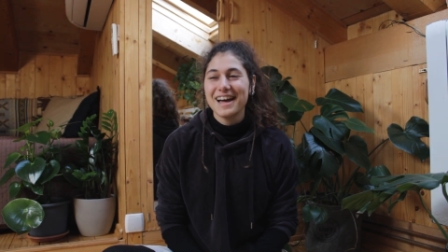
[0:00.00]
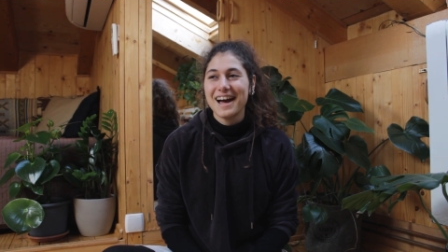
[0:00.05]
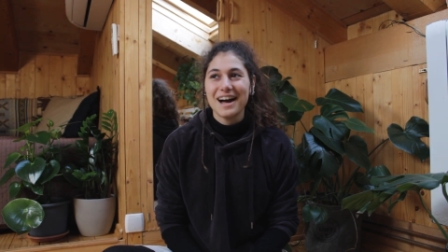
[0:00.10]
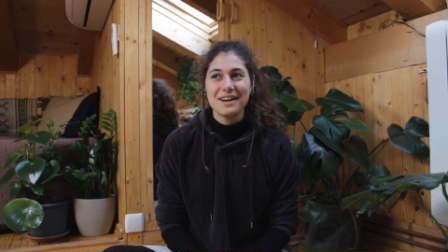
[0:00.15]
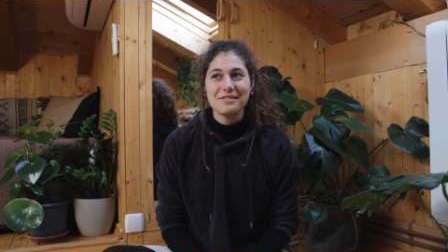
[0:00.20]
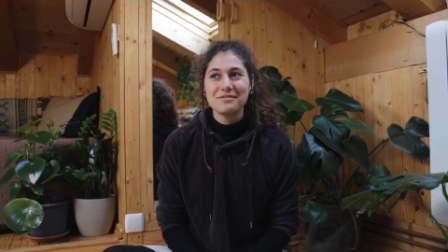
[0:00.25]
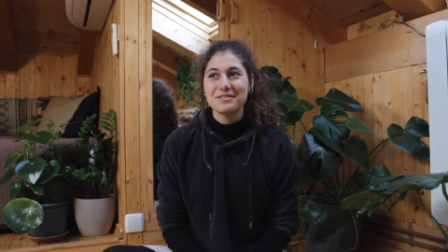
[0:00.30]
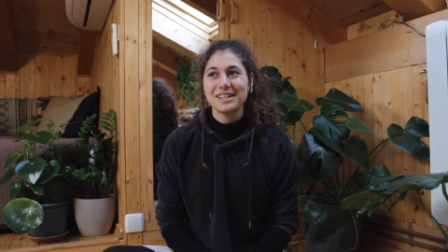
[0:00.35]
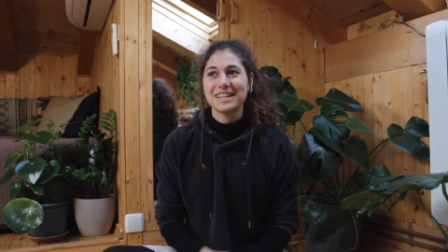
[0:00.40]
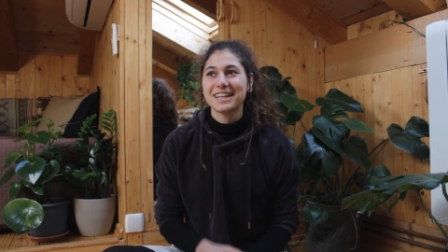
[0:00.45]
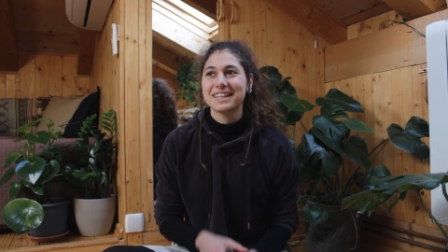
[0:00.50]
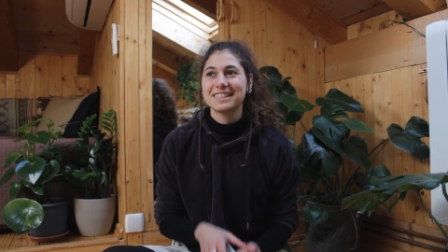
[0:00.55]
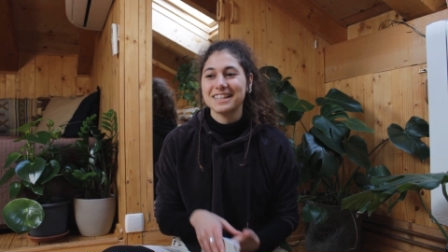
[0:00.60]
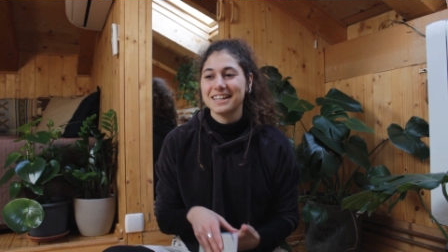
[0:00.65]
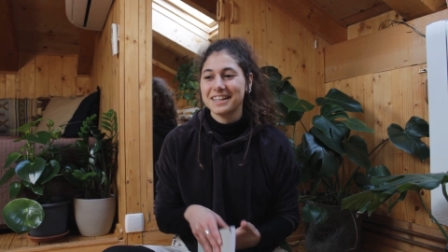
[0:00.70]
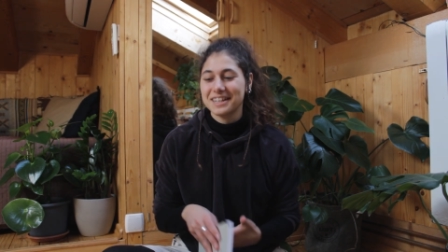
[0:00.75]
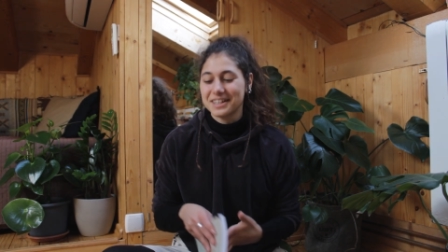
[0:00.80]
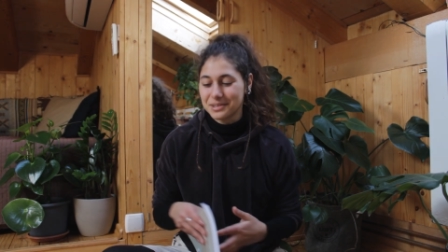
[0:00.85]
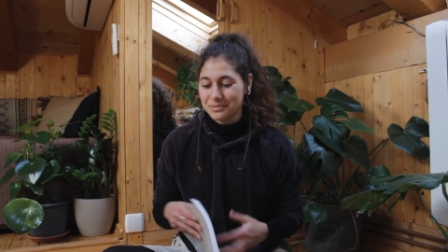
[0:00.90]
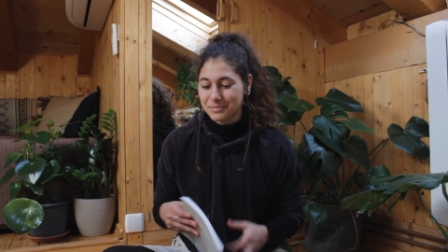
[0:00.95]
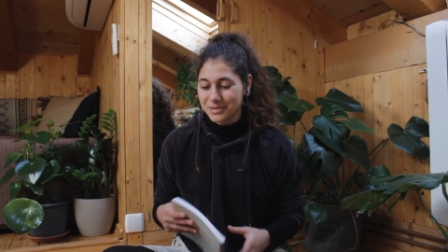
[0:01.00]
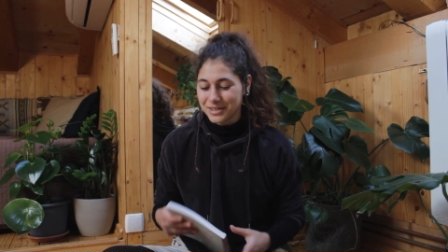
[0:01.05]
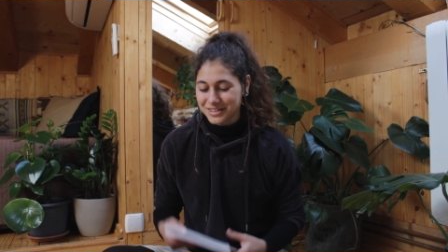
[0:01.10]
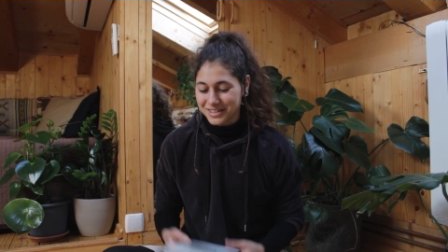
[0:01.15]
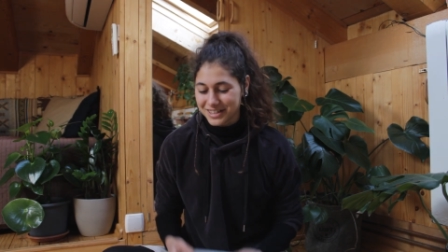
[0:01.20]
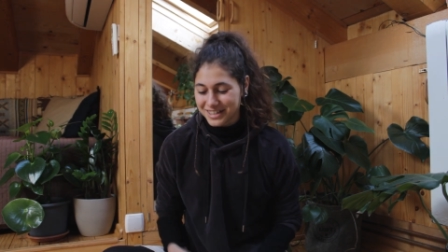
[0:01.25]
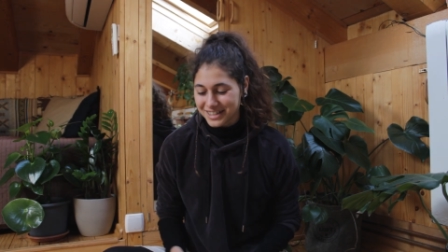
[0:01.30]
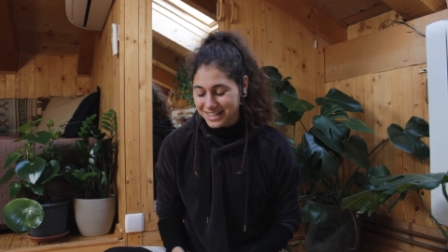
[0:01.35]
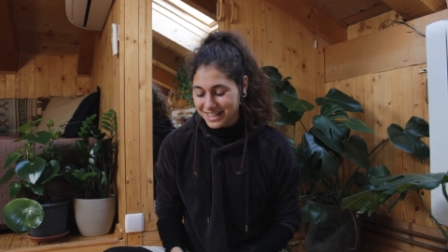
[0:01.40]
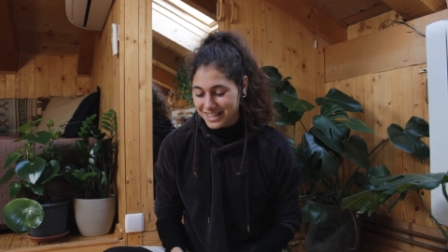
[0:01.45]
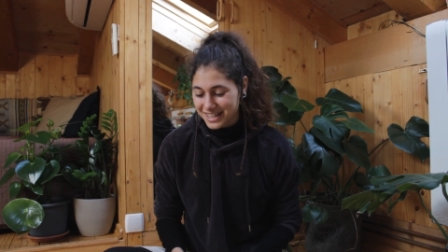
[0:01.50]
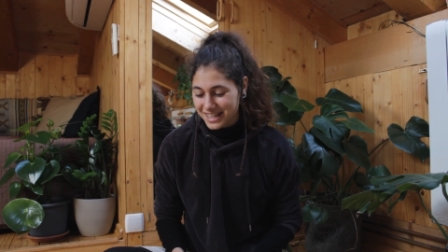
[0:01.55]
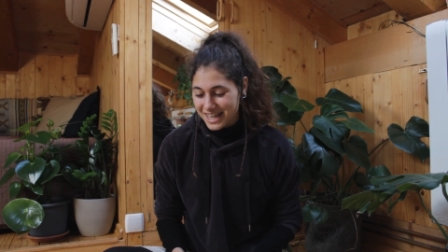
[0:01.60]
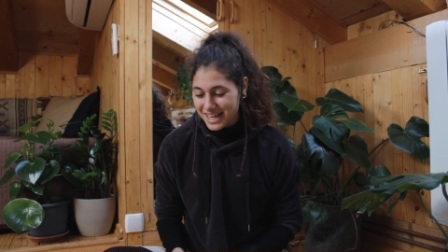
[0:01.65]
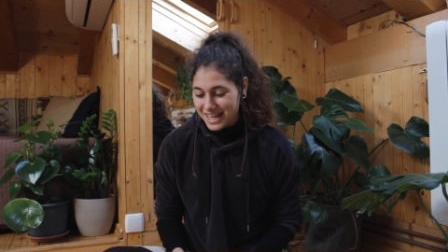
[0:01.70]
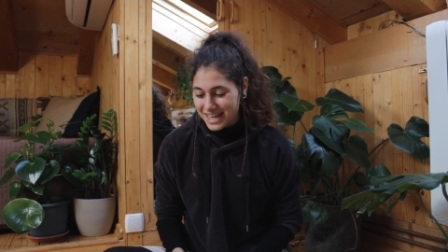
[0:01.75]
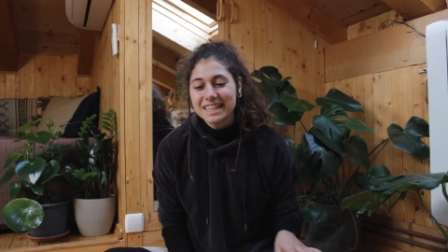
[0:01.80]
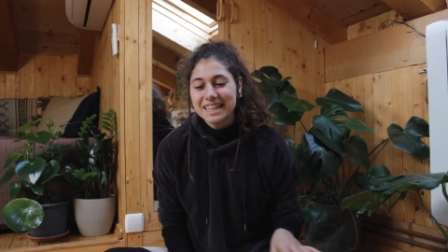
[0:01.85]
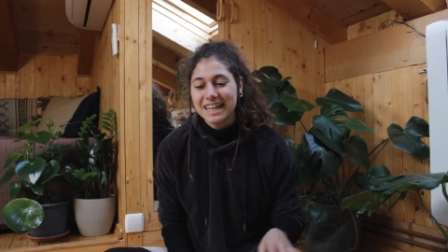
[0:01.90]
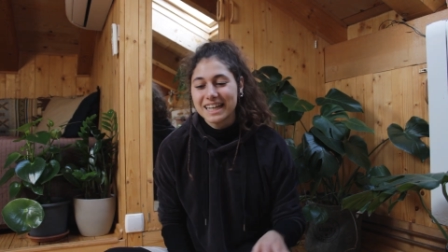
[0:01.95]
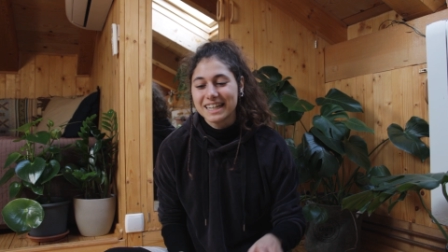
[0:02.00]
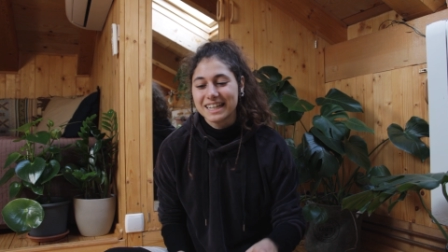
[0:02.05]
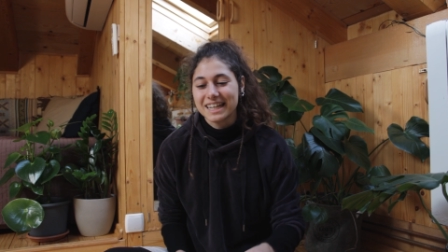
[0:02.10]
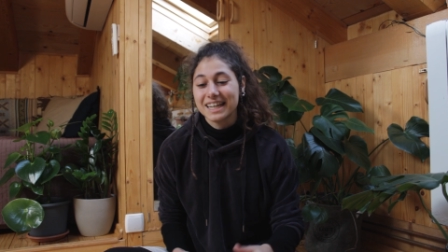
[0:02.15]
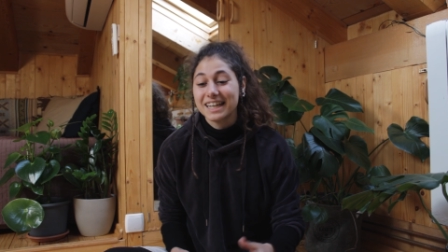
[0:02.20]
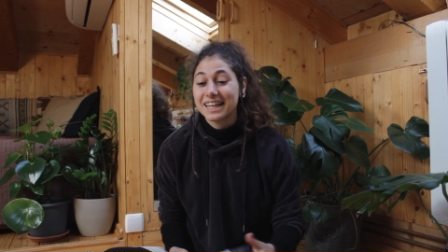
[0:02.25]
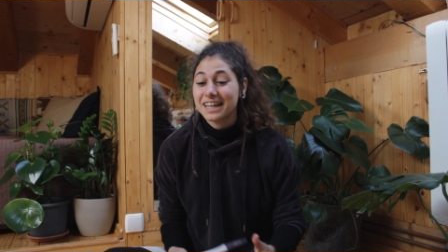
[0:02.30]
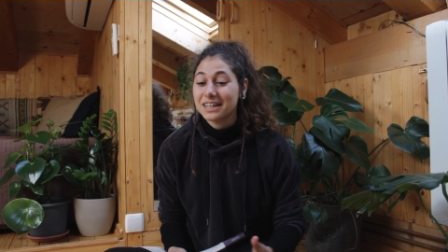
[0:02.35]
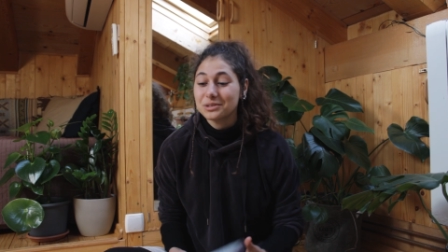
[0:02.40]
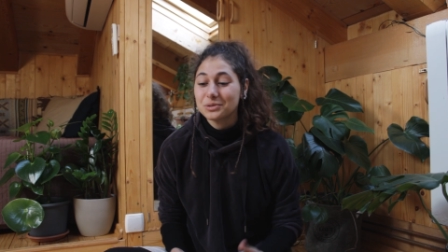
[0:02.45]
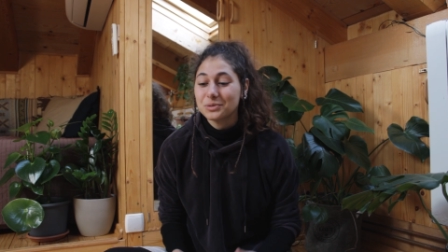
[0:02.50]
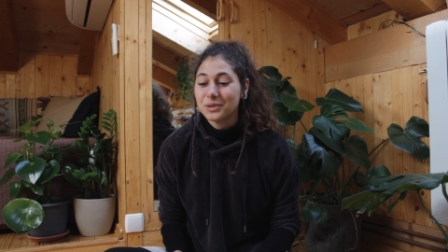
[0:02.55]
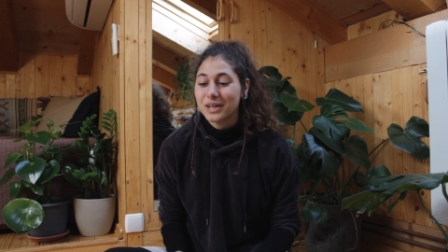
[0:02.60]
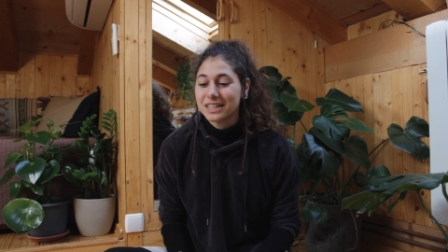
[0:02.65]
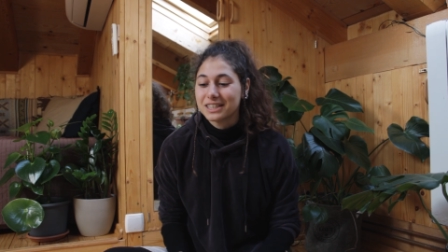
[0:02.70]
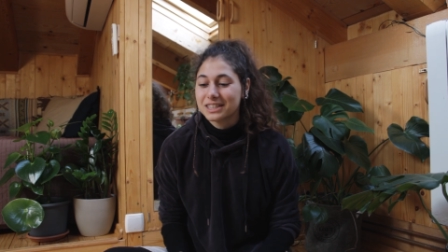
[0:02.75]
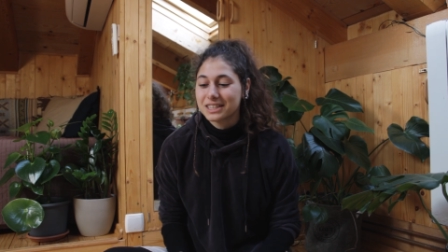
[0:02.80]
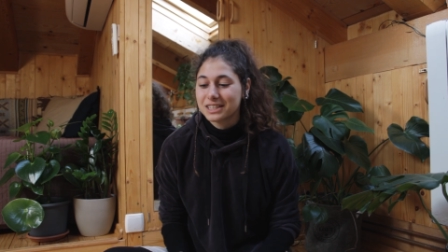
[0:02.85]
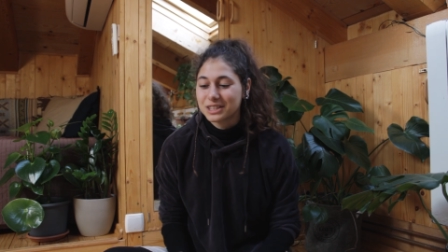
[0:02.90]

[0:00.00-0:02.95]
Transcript: I'm really excited about it and I can't wait.